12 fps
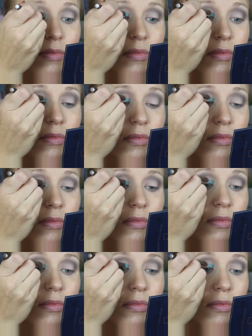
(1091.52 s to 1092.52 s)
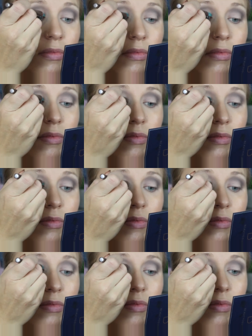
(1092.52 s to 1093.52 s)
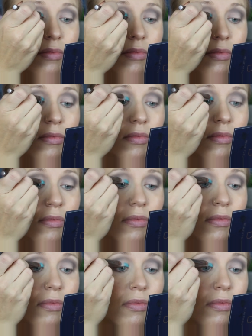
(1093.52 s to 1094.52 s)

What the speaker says: No one is speaking in this clip.